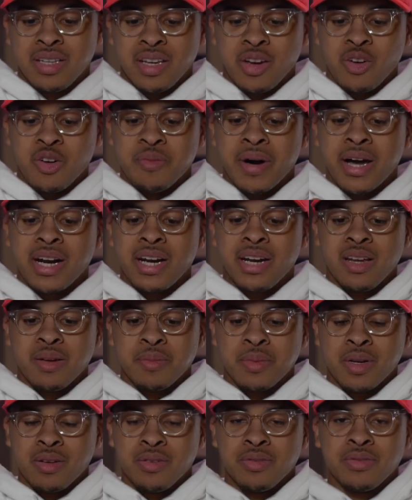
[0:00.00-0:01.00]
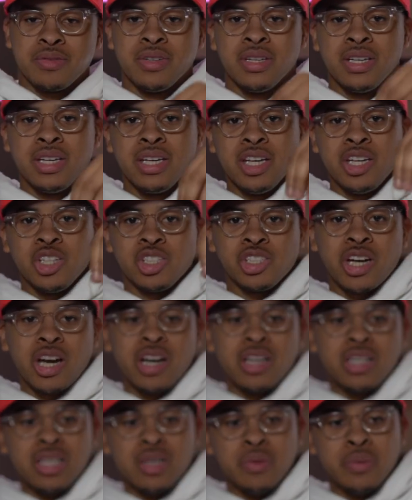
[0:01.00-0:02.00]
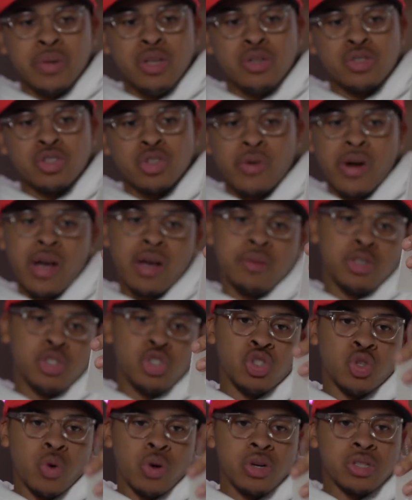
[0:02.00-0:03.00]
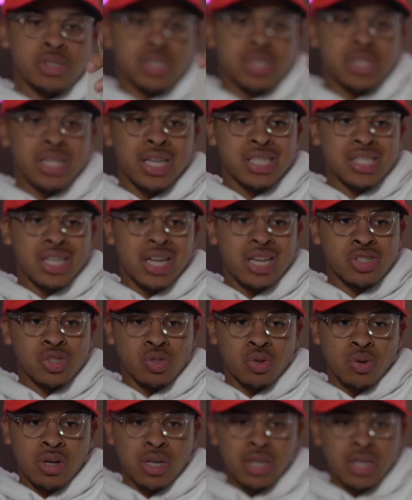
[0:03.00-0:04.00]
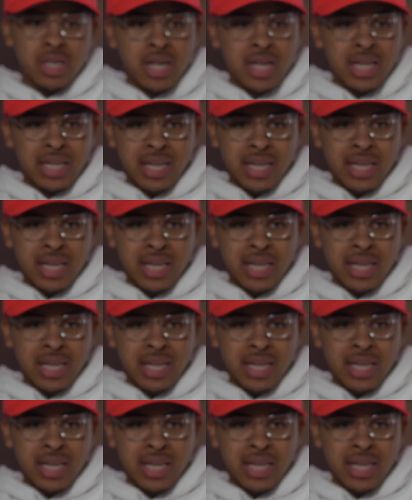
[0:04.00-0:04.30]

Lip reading: It reminded him of his childhood when he used to grab the Jordans and things of that sort.